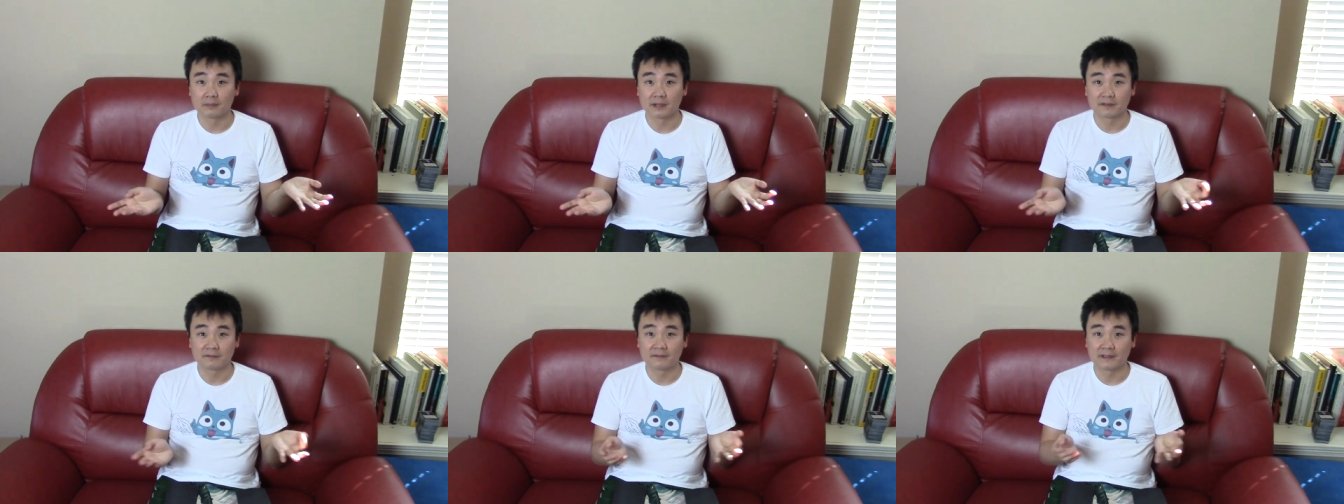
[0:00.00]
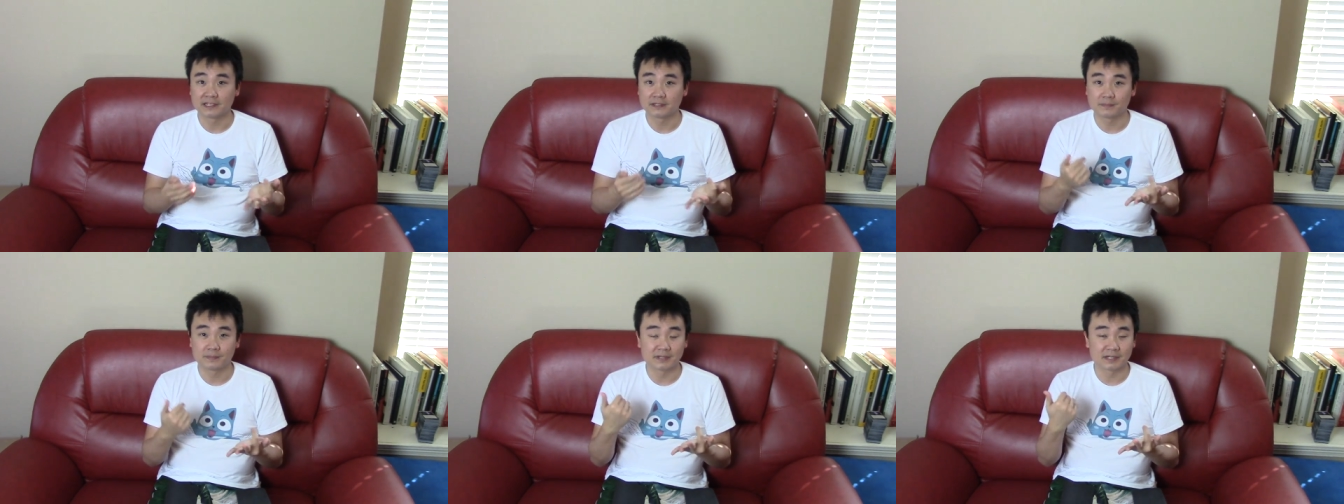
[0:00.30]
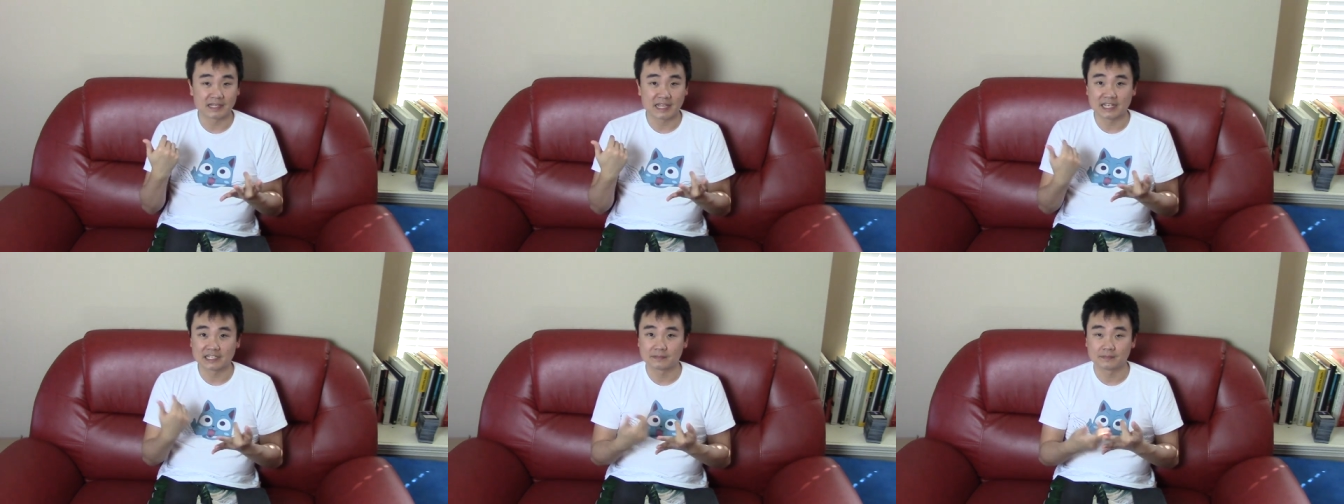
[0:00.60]
My
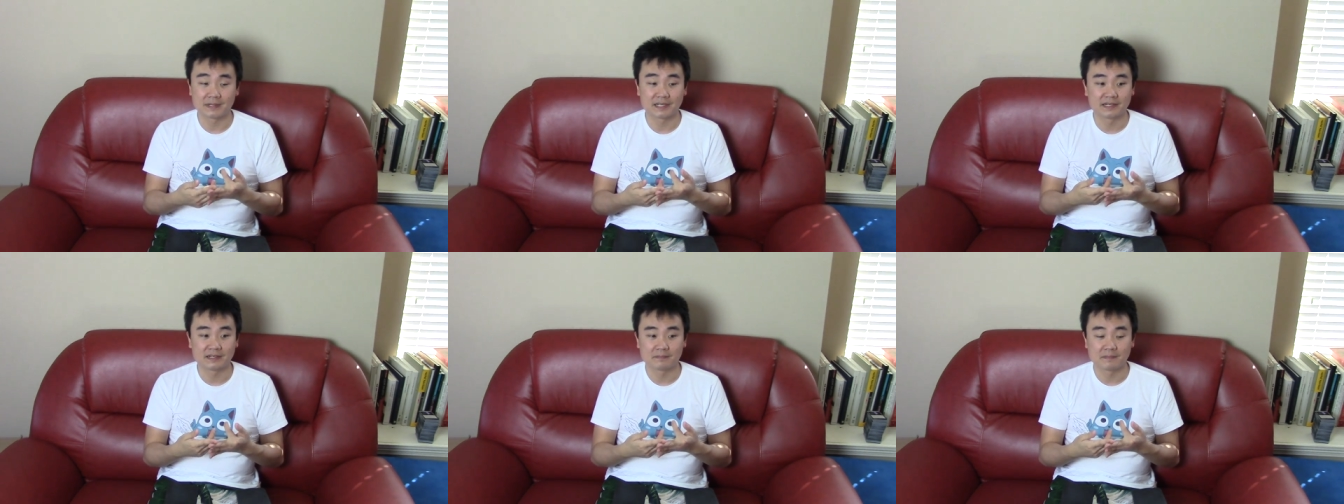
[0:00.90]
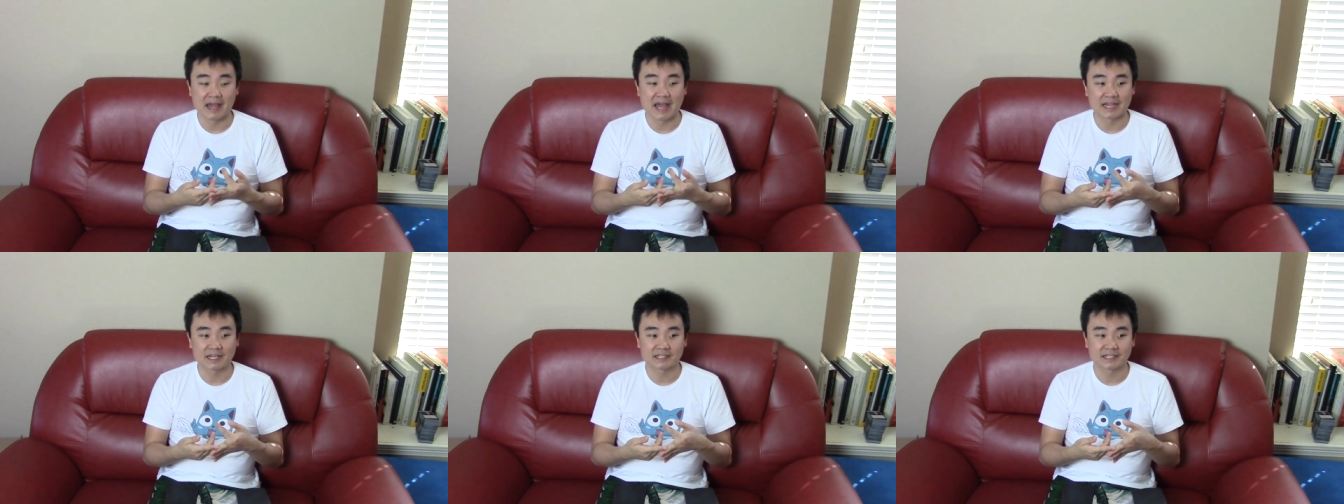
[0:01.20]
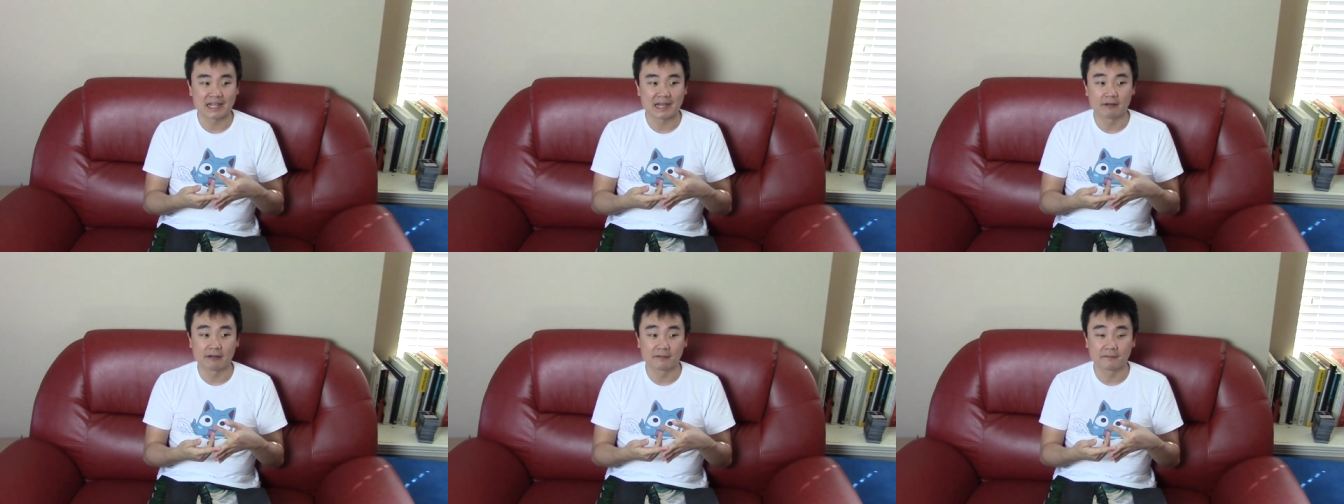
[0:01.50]
Facebook has been maxed
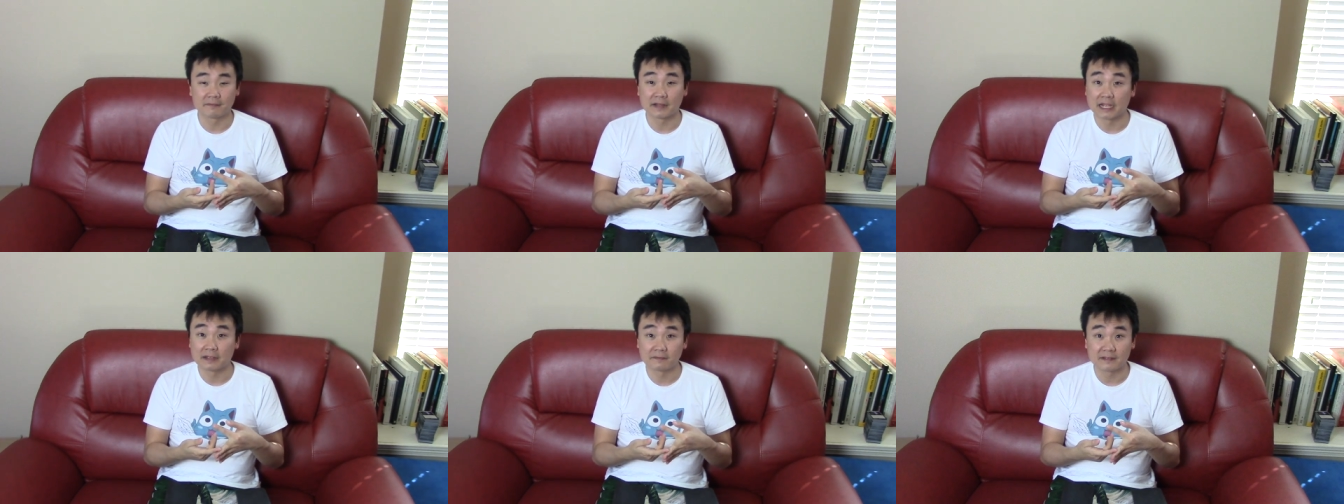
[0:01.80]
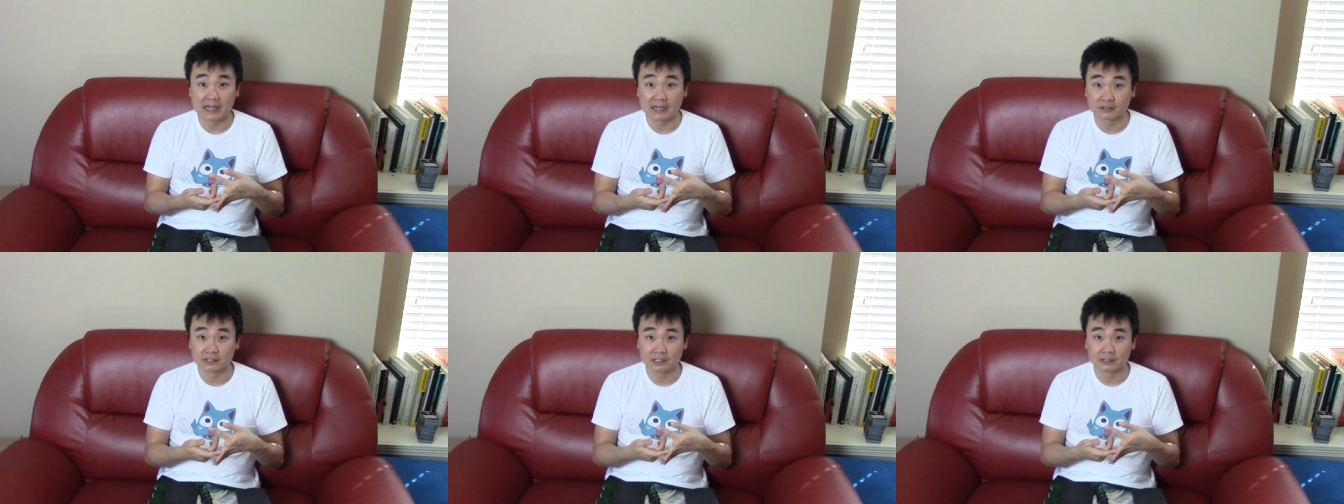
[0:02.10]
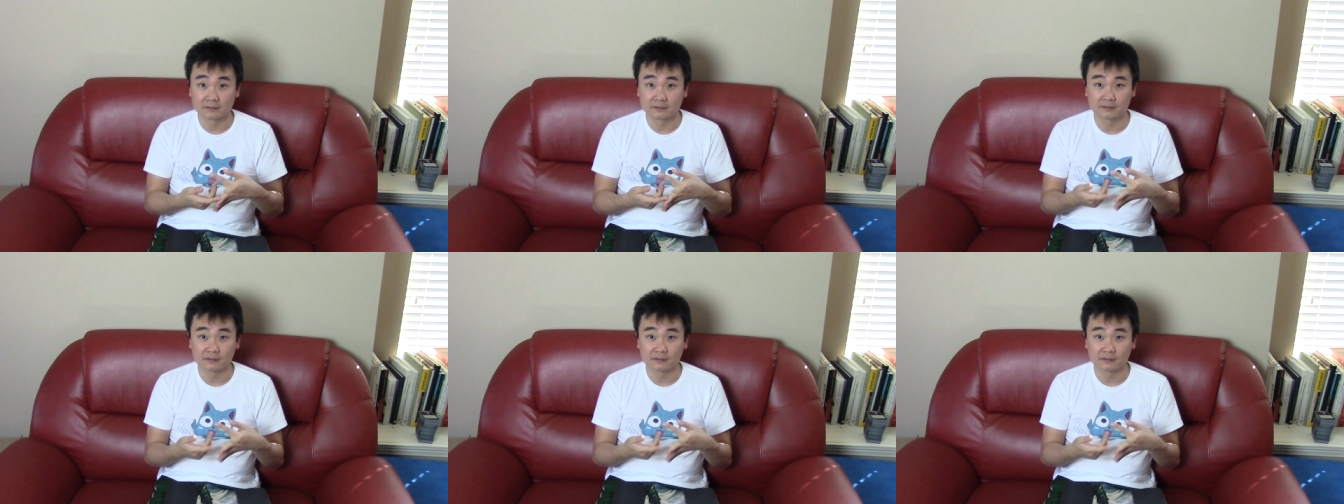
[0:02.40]
out at 5,000